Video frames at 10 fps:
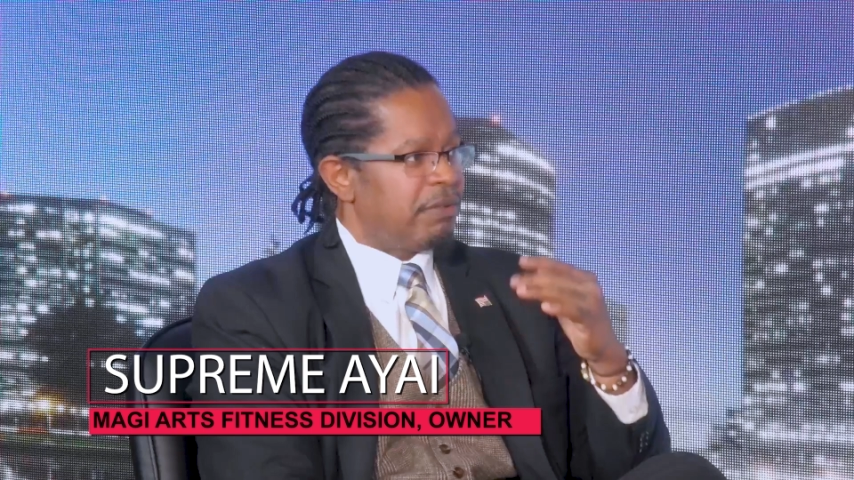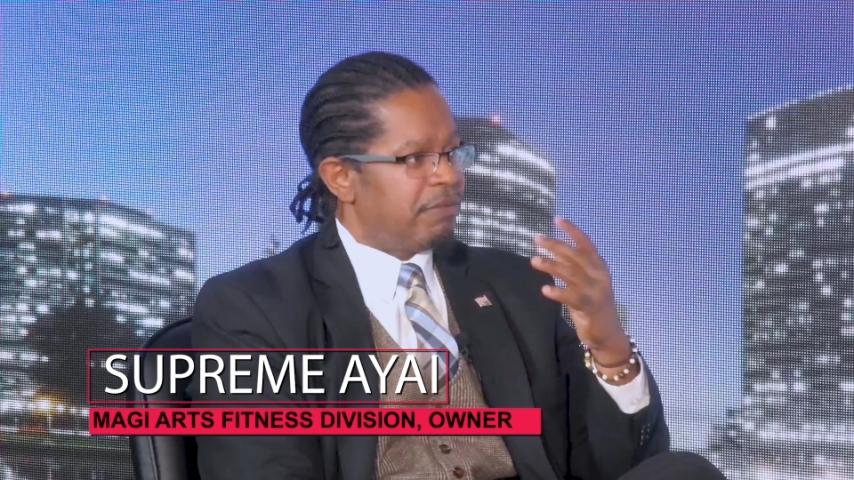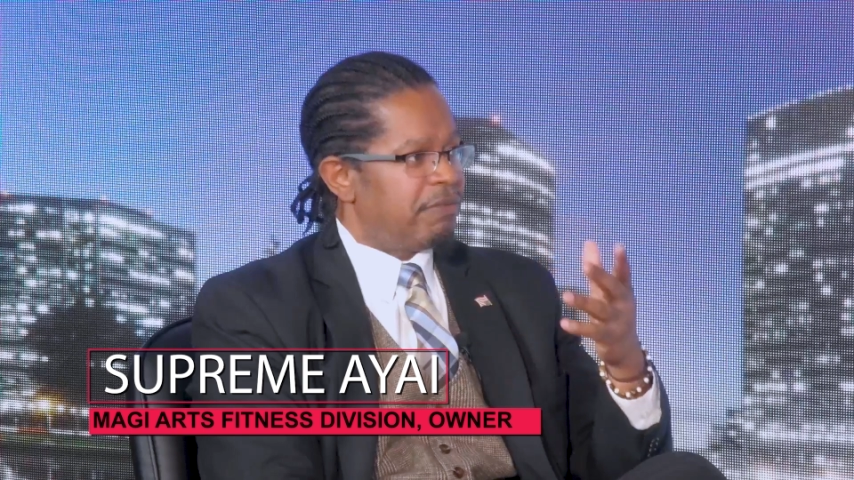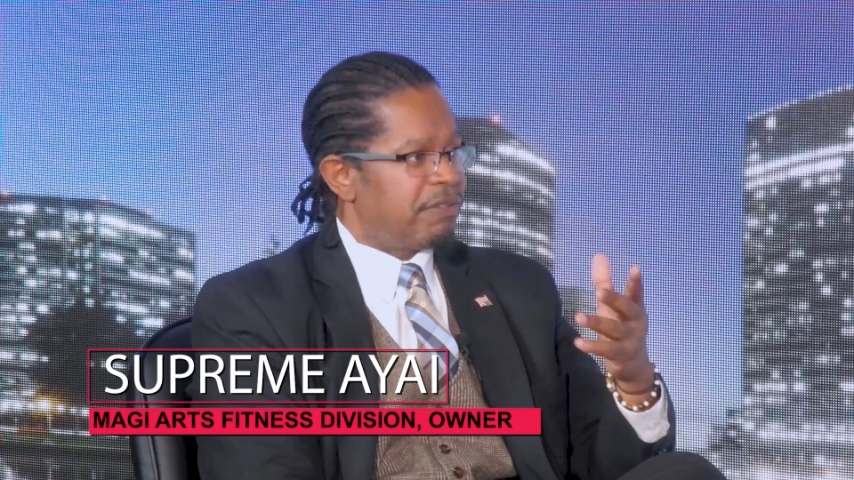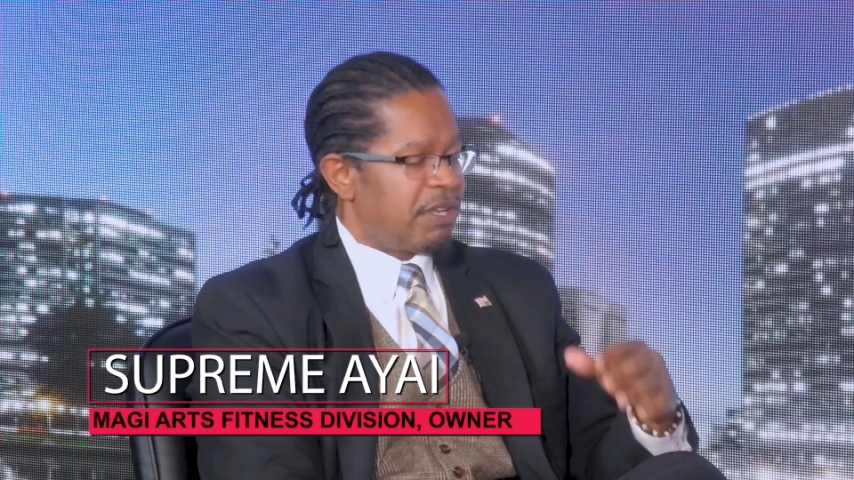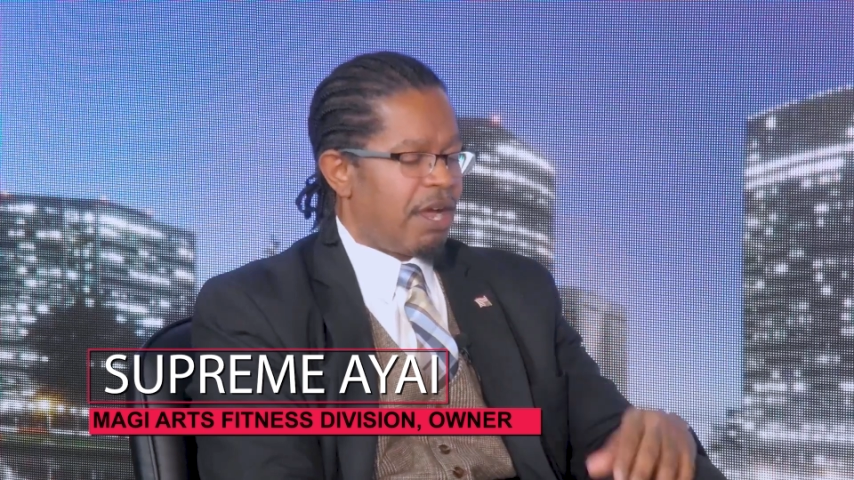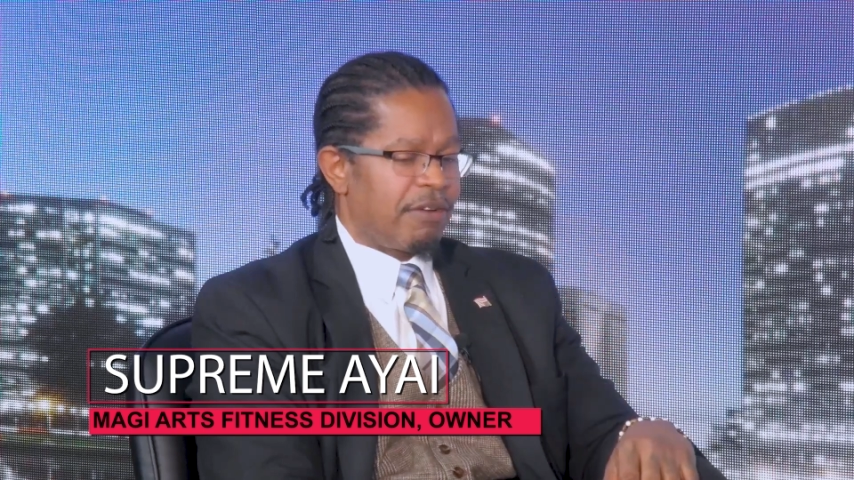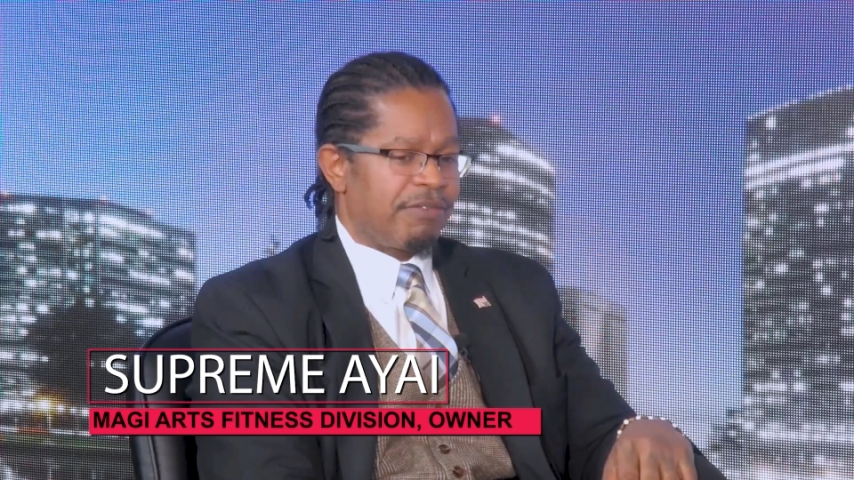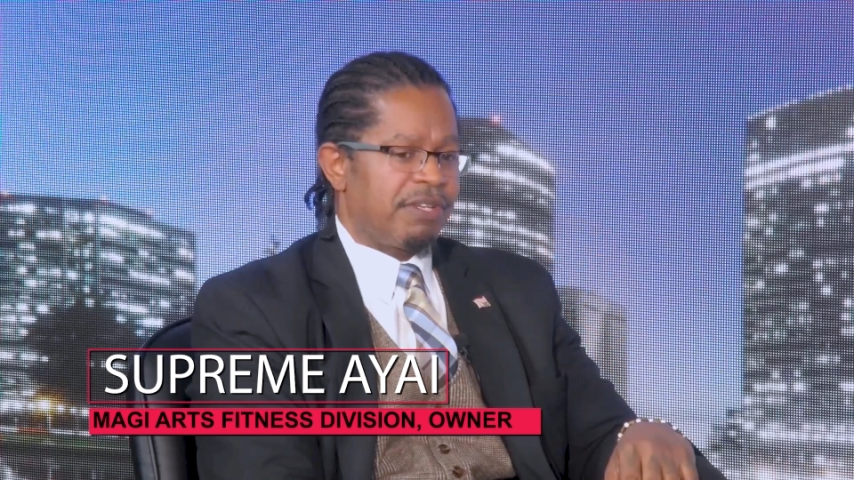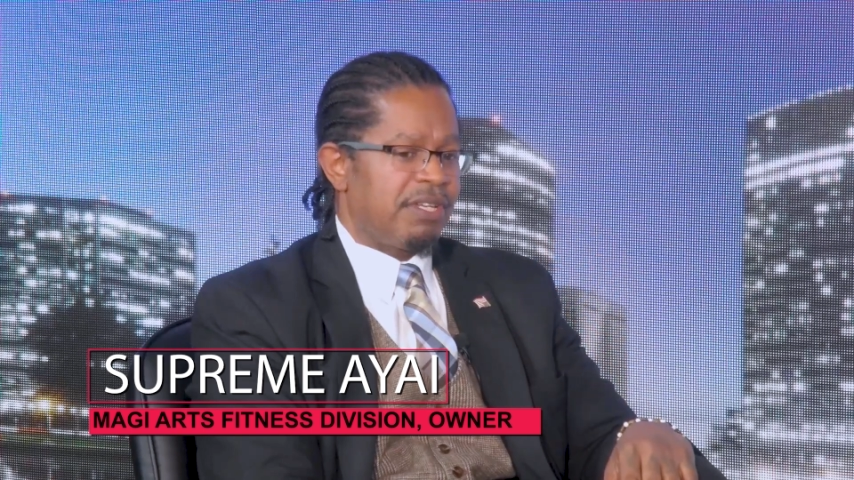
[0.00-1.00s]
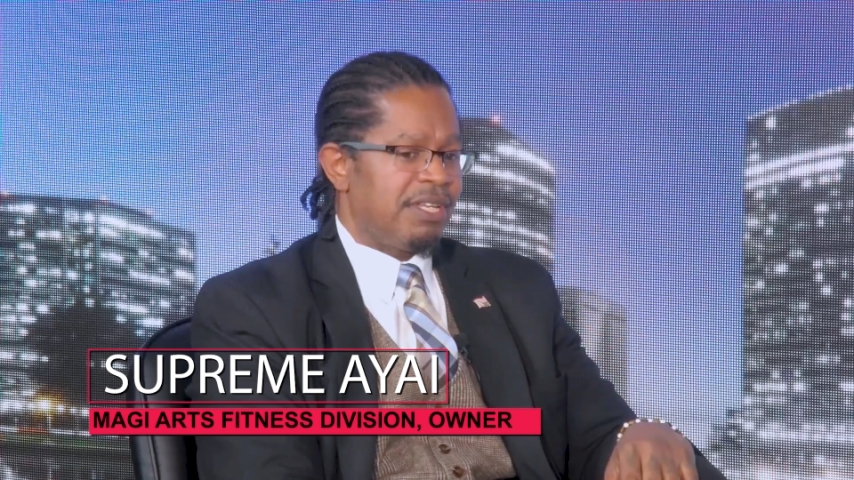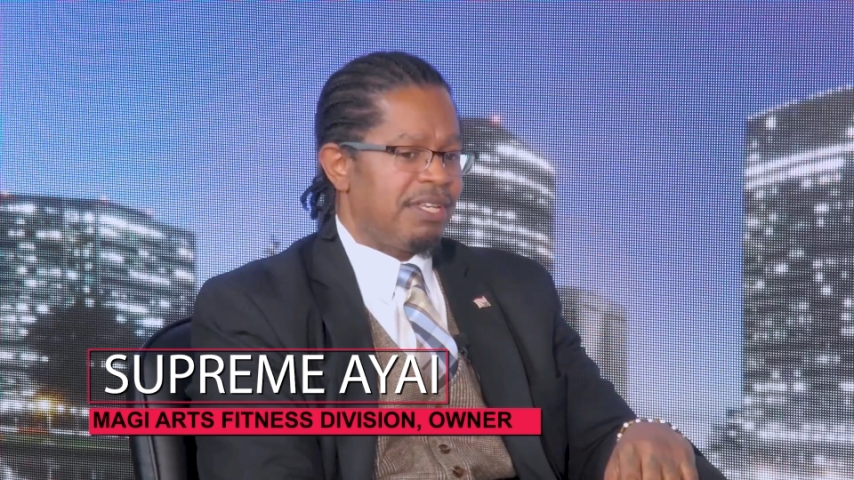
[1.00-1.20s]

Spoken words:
and photography,